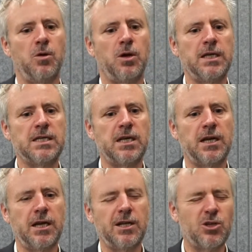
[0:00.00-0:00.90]
Instead of
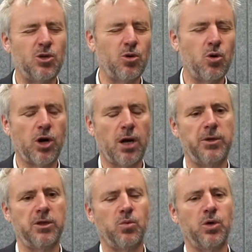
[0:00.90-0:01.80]
getting too caught up
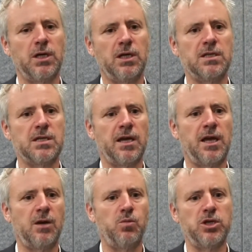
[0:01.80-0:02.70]
in the weeds,
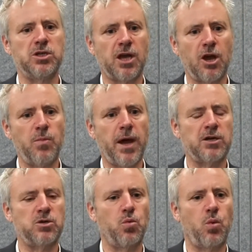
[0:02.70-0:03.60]
again, we just go
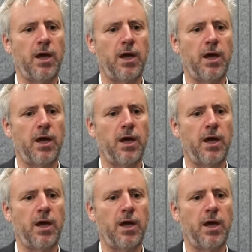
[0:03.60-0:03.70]
back to